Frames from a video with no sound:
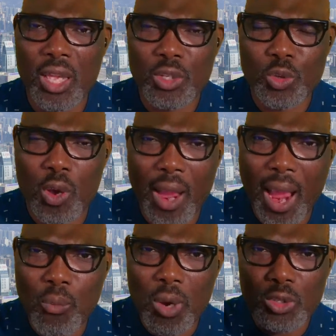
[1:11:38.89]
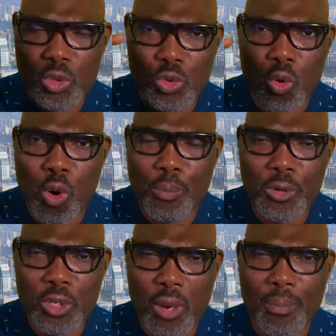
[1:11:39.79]
So I want you to
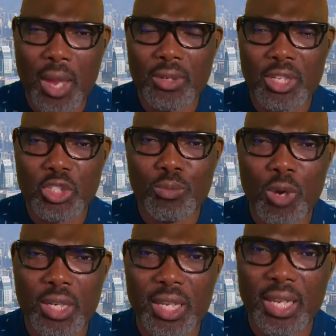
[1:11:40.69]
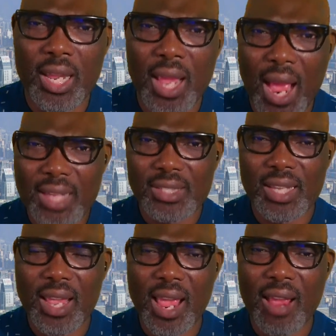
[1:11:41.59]
open your mouth this morning and
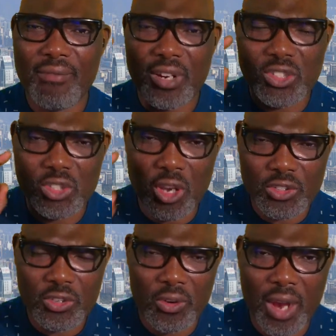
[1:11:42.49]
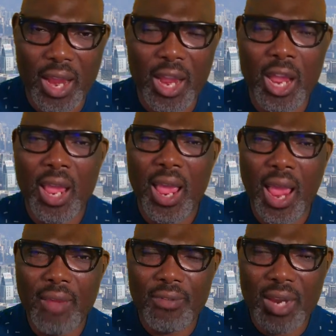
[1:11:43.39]
say, Every sorcerer,
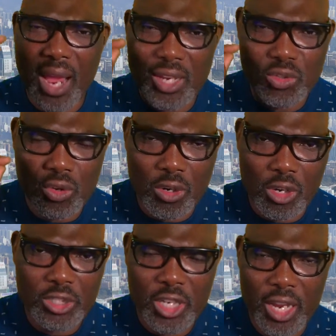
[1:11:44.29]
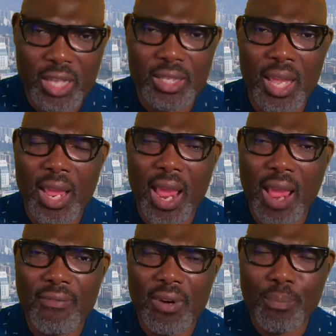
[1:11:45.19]
every astrologer,
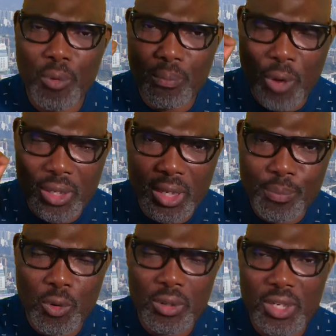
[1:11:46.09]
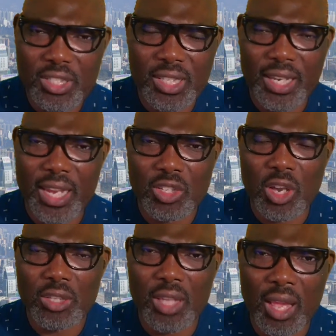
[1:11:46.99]
every monthly
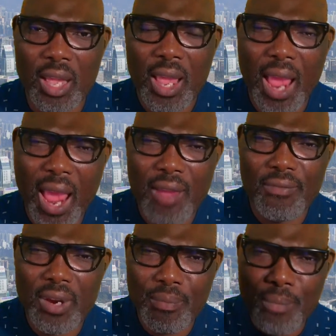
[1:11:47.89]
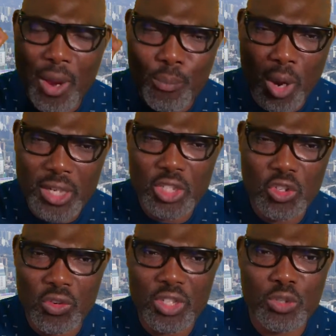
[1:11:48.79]
prognosticator, every
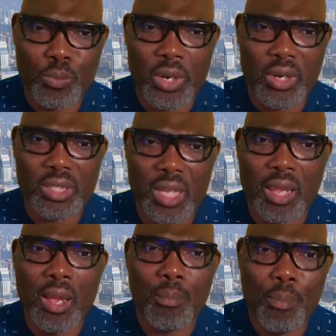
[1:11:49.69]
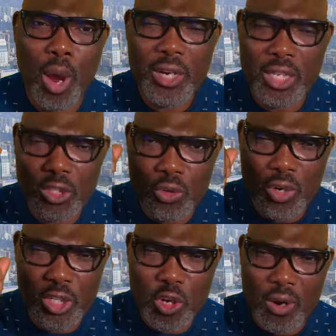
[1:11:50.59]
monetary spirit,
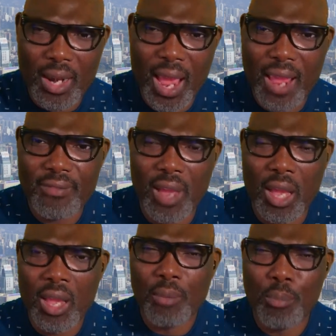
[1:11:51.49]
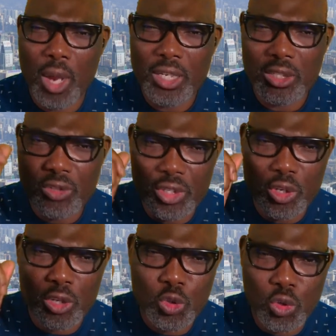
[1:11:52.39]
monitoring your life, monitoring
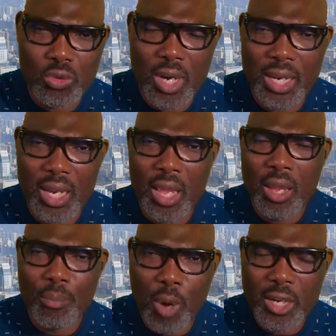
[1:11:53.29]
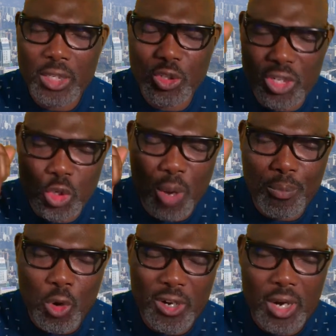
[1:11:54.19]
your children, monitoring your
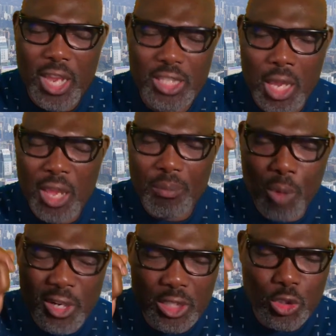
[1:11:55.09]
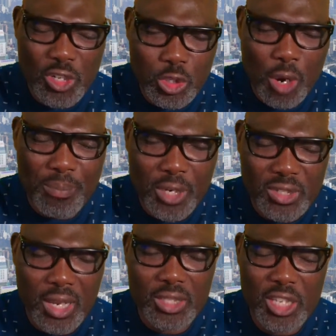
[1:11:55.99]
progress, monitoring your
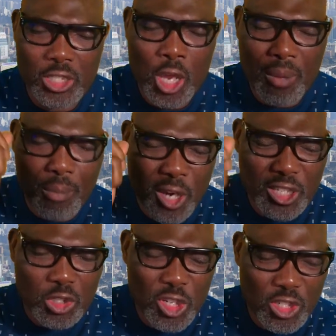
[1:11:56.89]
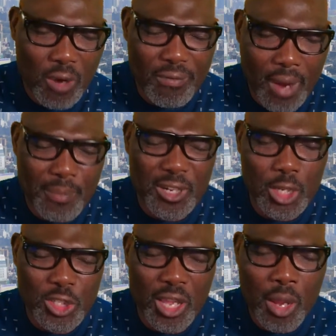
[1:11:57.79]
businesses, monitoring your
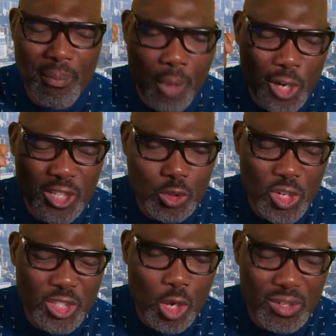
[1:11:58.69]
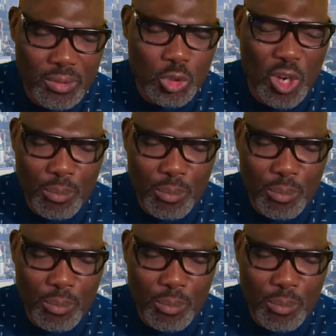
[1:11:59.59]
families, monitoring your, your